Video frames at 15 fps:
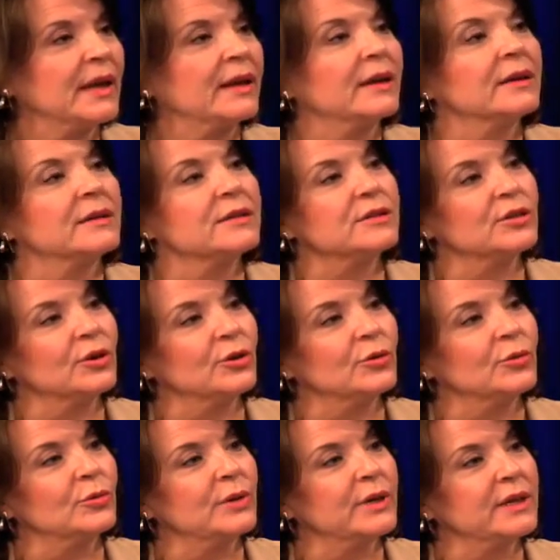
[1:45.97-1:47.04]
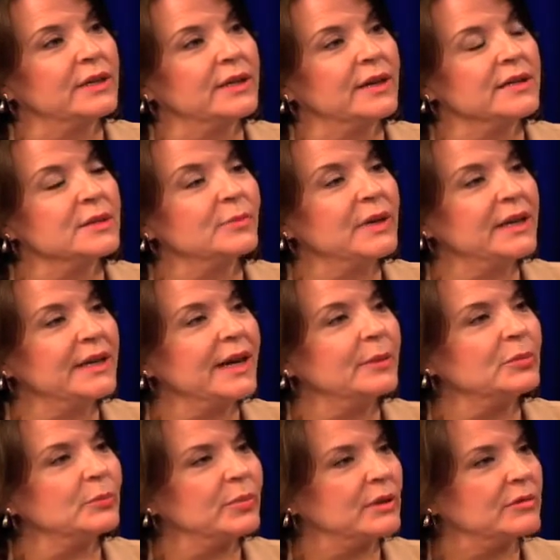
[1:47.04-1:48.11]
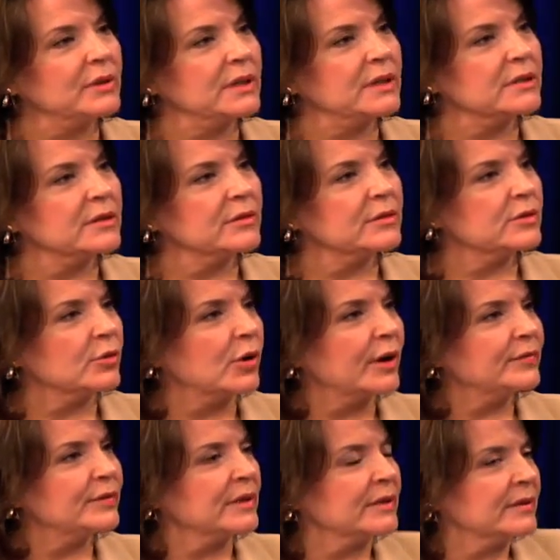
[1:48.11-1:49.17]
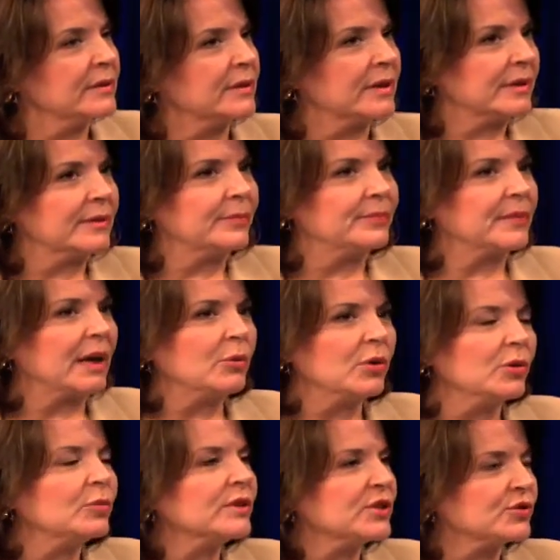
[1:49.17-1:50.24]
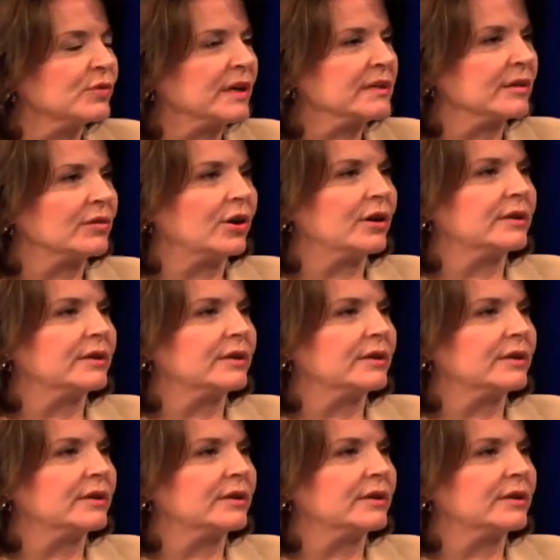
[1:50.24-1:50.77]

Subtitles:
So it has many capabilities. So often, I work with stress a lot.